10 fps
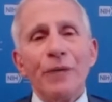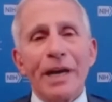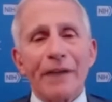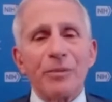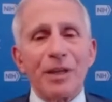we
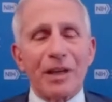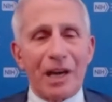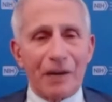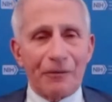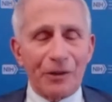have to be
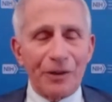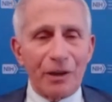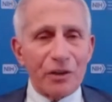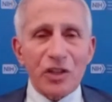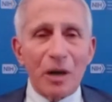careful.
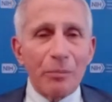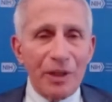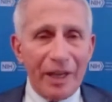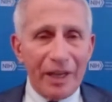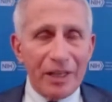There are
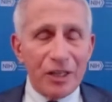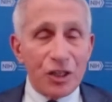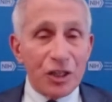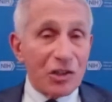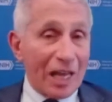
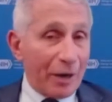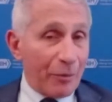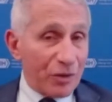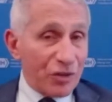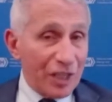sublineages,
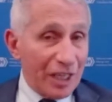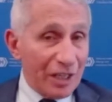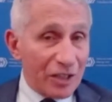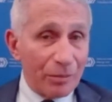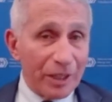like we're
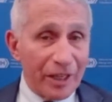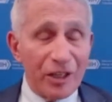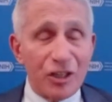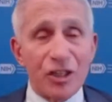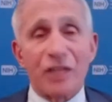seeing
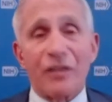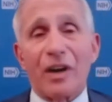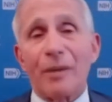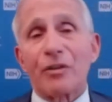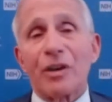sublineages of
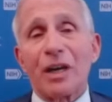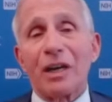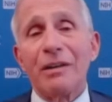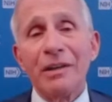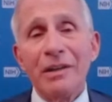
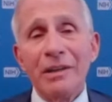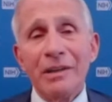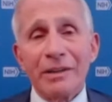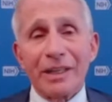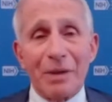Omicron,
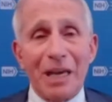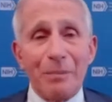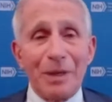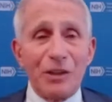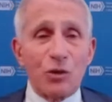that
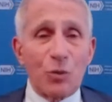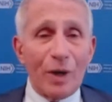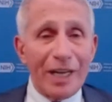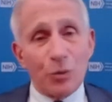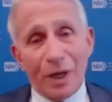may be
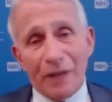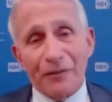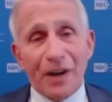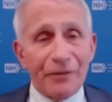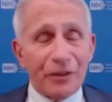20,
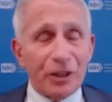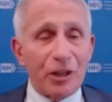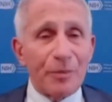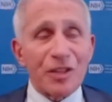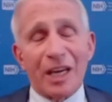25,
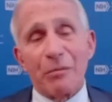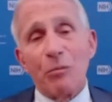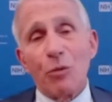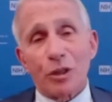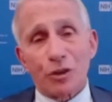
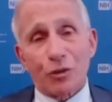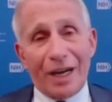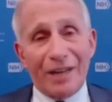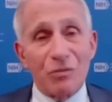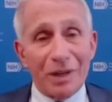30% more
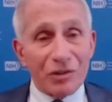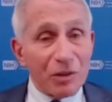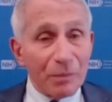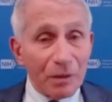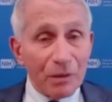
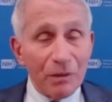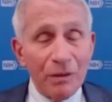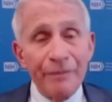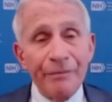transmissible,